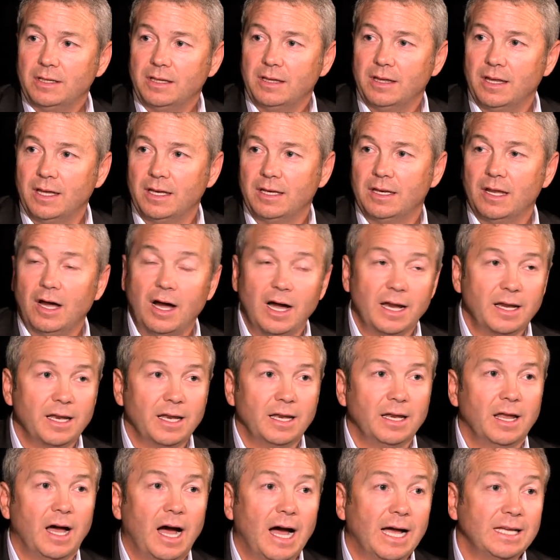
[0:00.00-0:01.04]
than not.
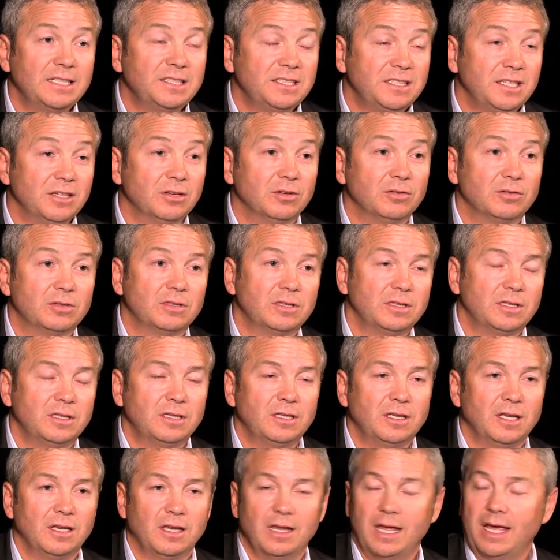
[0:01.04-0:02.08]
And I still
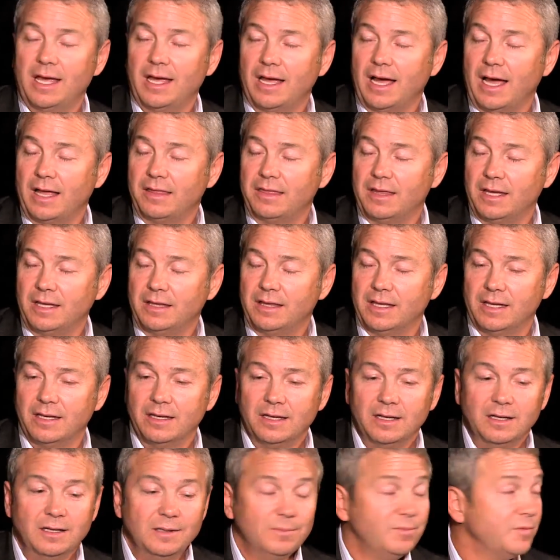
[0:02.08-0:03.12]
today, I think that
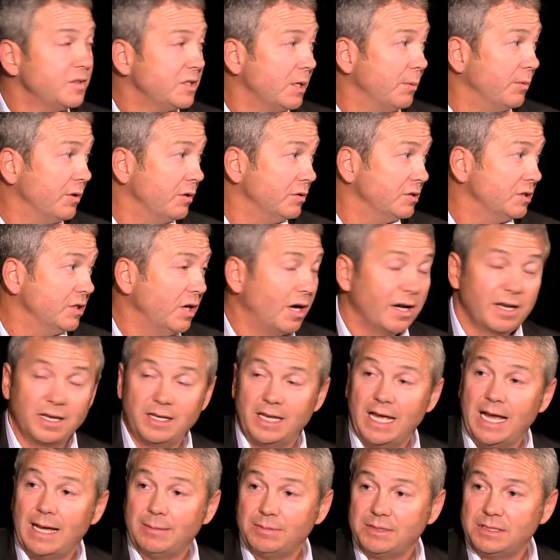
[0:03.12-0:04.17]
some of those
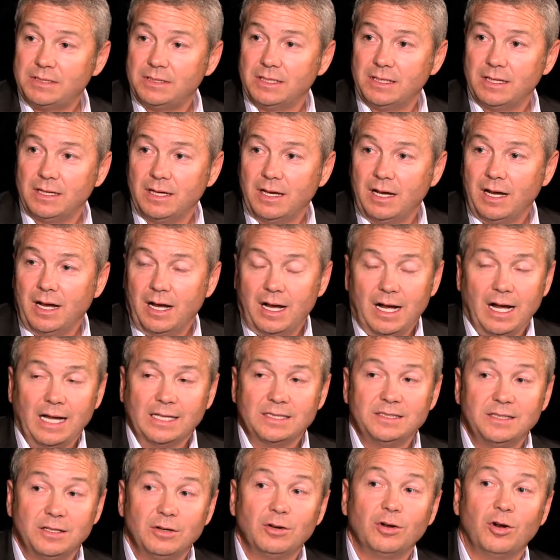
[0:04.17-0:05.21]
non-adapts, I
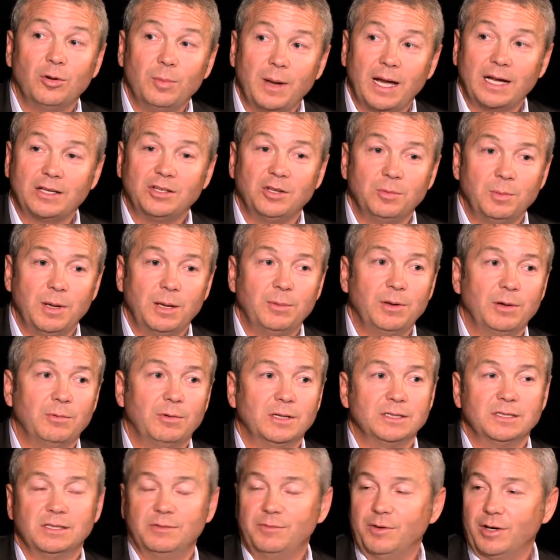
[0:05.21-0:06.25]
still go back to maybe it
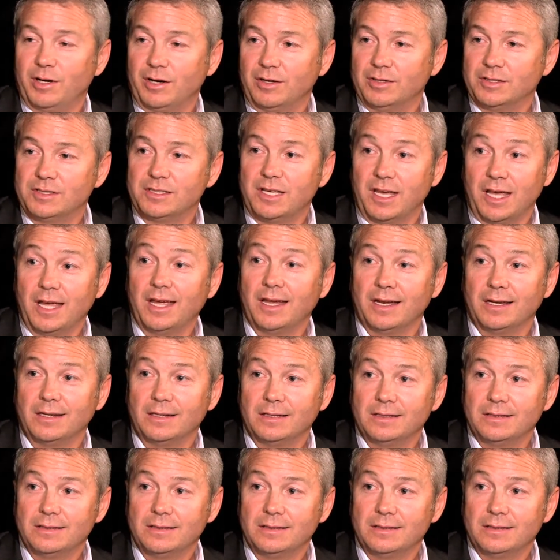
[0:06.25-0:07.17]
wasn't a very good scan.